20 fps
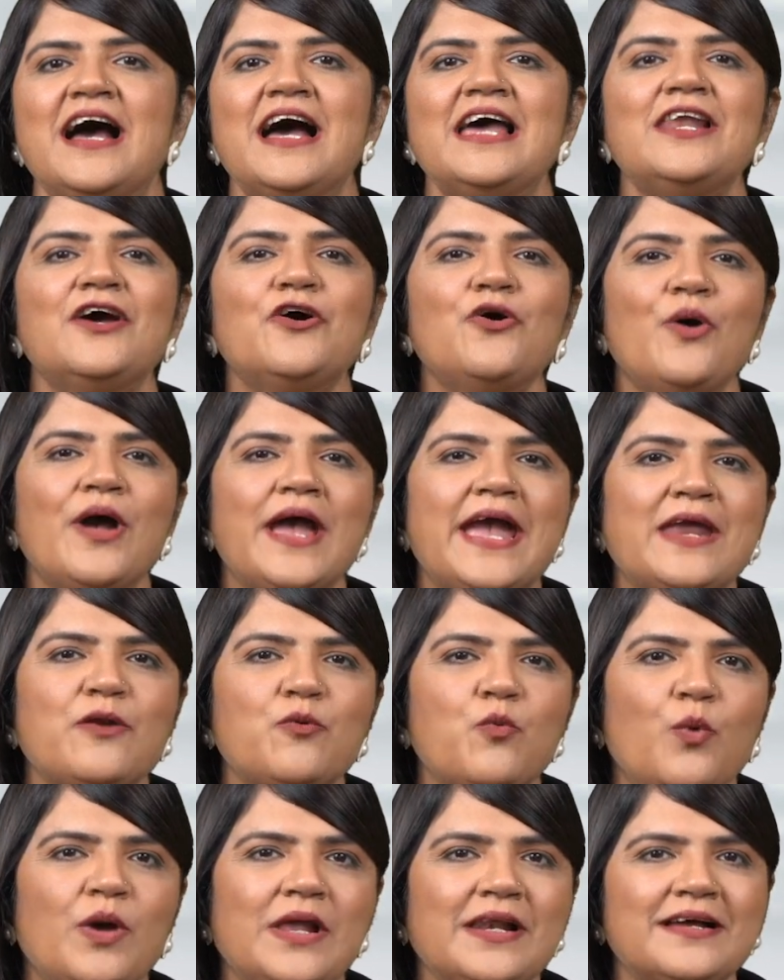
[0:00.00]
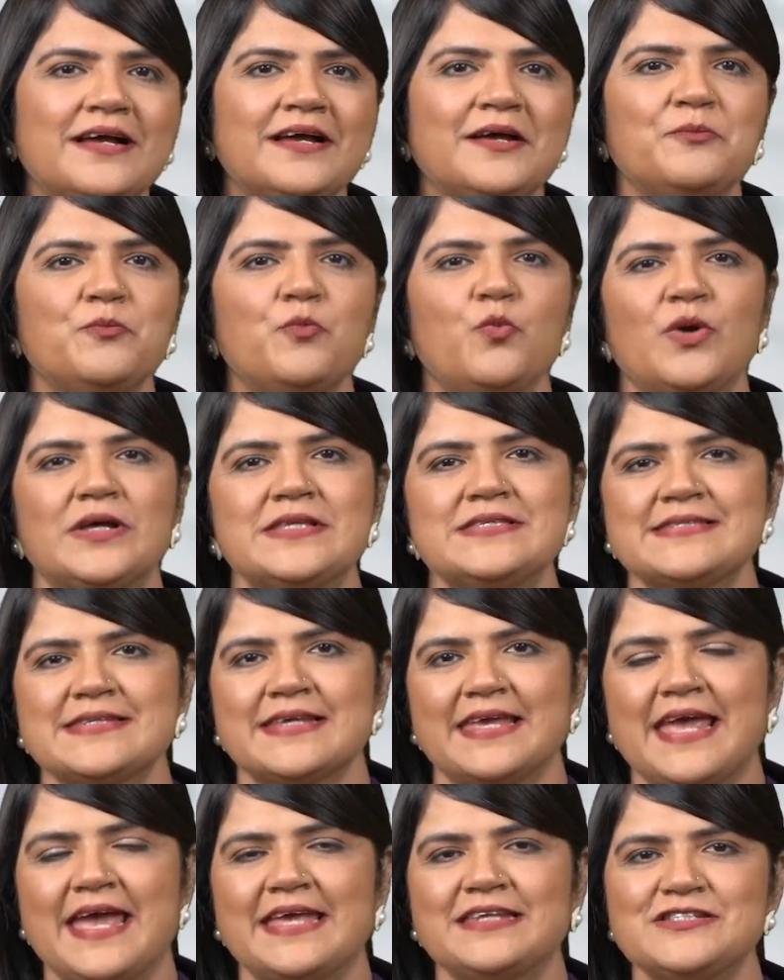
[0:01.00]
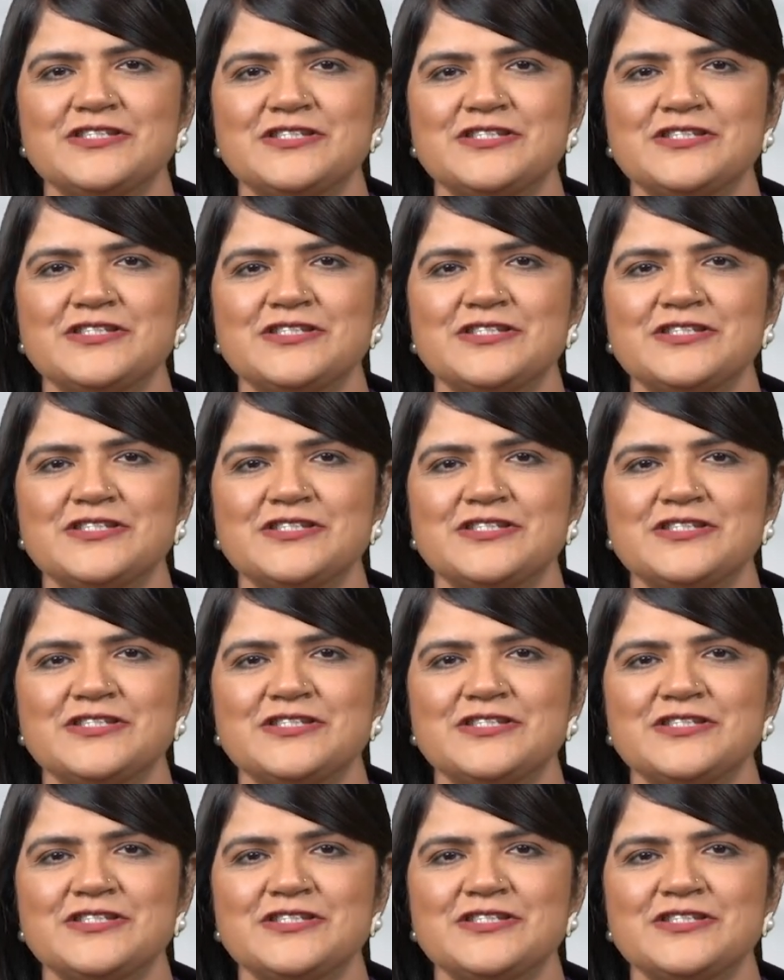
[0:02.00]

Hello and welcome once again